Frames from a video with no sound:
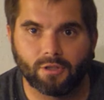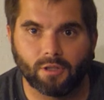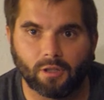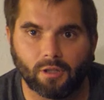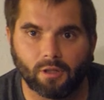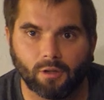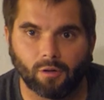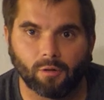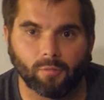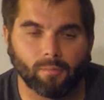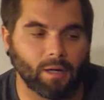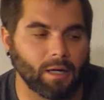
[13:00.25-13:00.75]

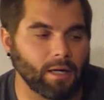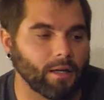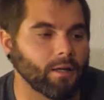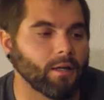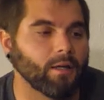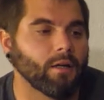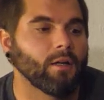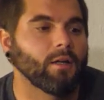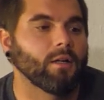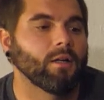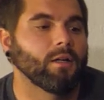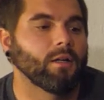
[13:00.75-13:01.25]
secure my
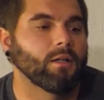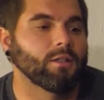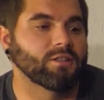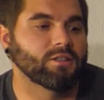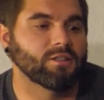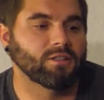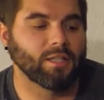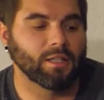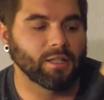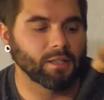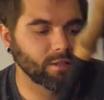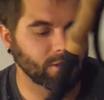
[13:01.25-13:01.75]

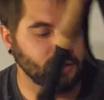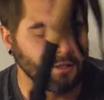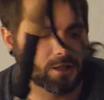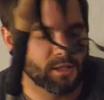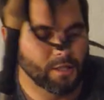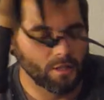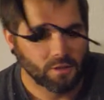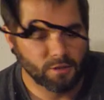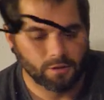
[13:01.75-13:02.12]
sticks.